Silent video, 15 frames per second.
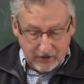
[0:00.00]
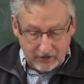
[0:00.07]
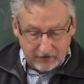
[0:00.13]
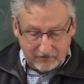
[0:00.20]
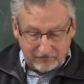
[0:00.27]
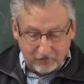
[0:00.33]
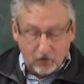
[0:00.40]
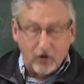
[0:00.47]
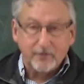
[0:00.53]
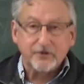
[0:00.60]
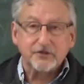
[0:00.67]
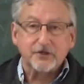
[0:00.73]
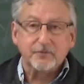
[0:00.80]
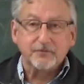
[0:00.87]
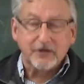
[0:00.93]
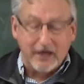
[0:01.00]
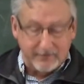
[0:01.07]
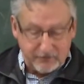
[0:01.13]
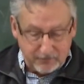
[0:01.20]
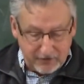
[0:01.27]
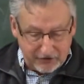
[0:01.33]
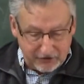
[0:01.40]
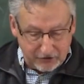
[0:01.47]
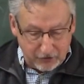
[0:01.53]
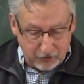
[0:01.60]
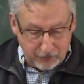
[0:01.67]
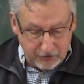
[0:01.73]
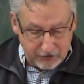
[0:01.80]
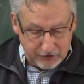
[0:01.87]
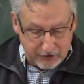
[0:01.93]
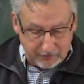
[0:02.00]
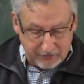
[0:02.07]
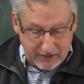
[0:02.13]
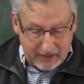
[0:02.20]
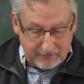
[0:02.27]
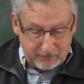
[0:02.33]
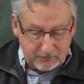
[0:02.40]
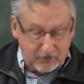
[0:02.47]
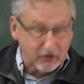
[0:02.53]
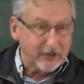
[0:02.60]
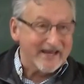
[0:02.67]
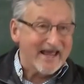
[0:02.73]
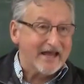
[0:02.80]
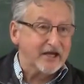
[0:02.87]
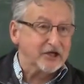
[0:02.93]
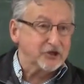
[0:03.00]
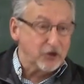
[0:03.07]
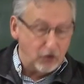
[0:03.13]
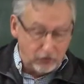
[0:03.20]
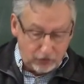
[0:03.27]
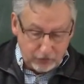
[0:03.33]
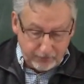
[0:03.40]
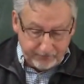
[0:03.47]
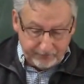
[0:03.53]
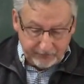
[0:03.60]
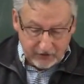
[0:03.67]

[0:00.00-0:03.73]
The form is sometimes mythical, sometimes merely anecdotal,